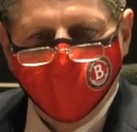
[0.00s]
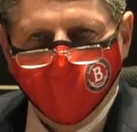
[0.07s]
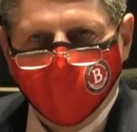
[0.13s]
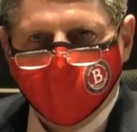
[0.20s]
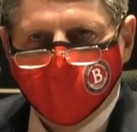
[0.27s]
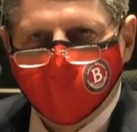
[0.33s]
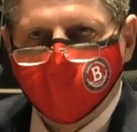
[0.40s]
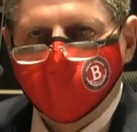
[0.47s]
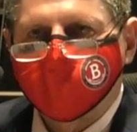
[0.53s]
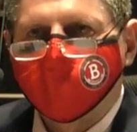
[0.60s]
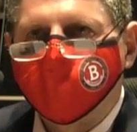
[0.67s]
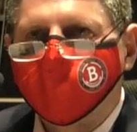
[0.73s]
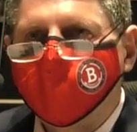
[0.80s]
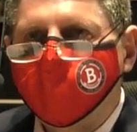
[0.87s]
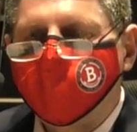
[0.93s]
the
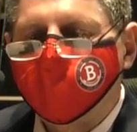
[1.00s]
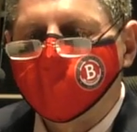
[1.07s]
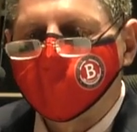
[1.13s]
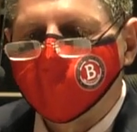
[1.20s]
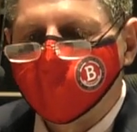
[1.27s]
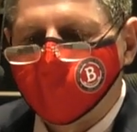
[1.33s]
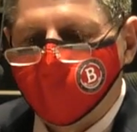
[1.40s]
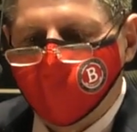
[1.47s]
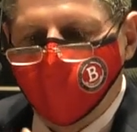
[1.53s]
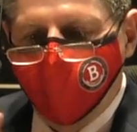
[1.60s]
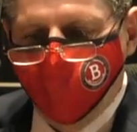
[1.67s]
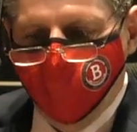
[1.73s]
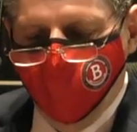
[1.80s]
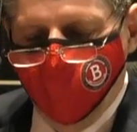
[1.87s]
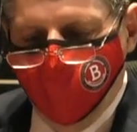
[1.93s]
system needs, and she
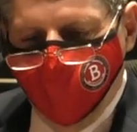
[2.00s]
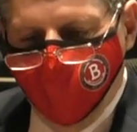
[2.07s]
never